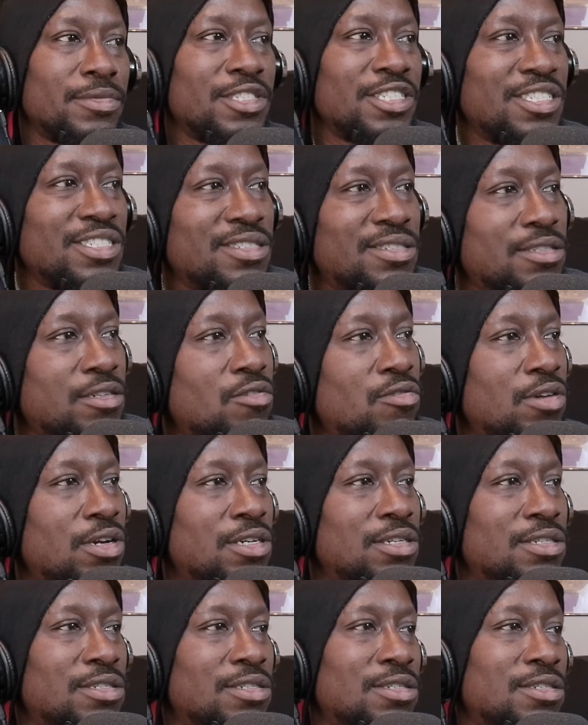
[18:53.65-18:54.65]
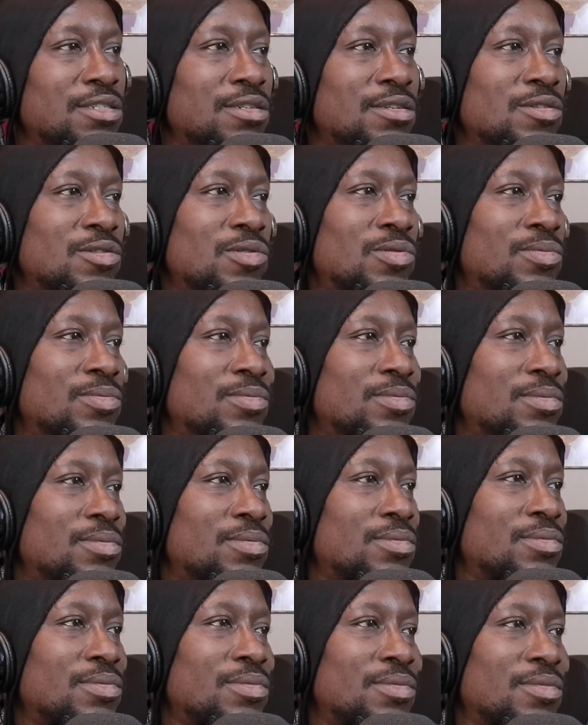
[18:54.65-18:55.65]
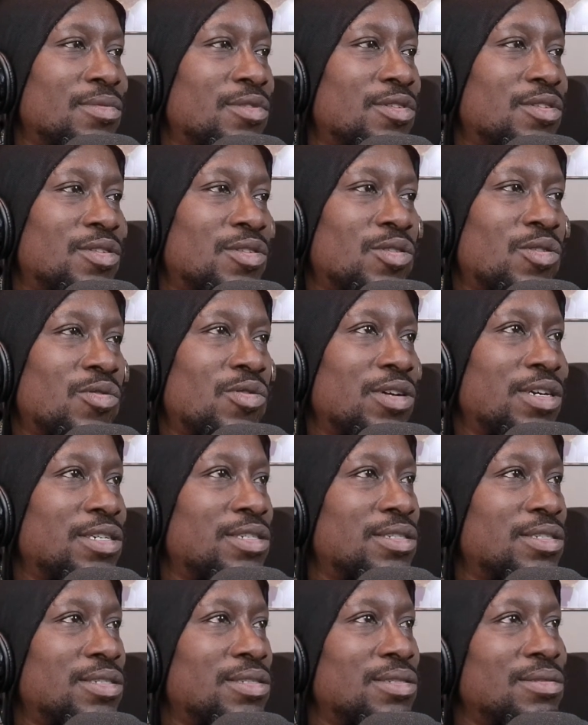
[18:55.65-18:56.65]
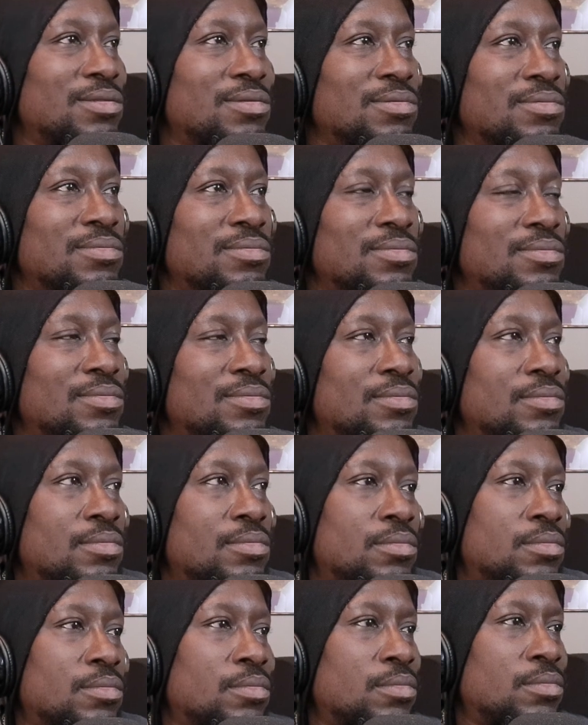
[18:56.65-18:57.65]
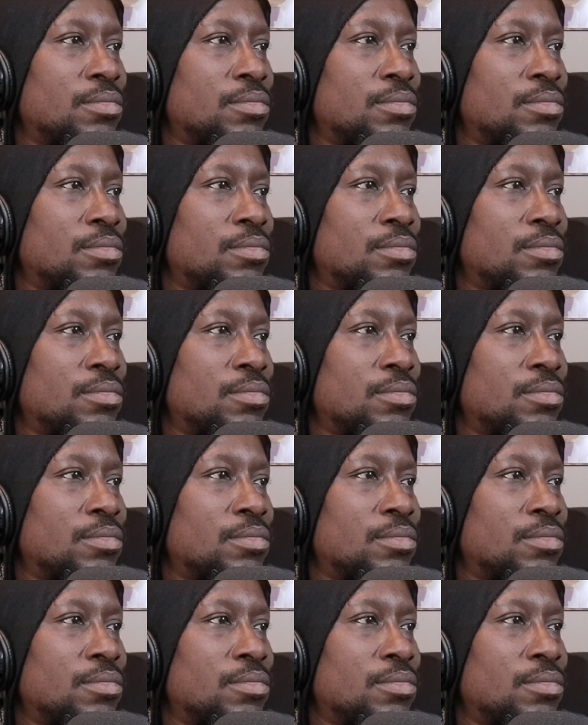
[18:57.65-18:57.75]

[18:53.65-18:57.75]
It's crazy, yo. It's crazy. You are not gonna walk He's over.